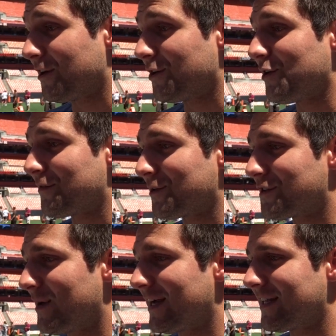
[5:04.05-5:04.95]
you have to
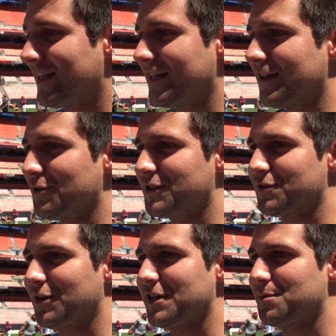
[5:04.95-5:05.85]
respect it, and it was
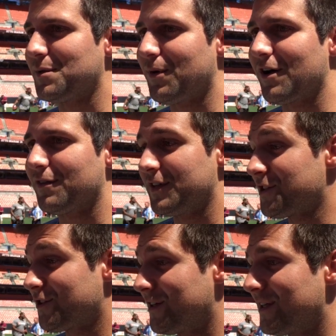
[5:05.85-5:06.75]
great to be a part of
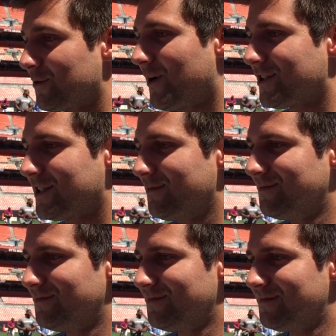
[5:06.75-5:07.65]
history and get to watch
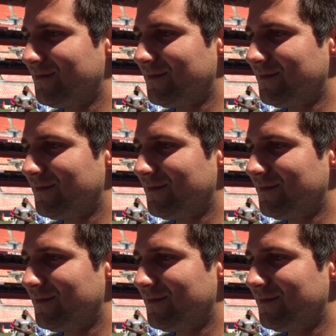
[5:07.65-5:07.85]
it.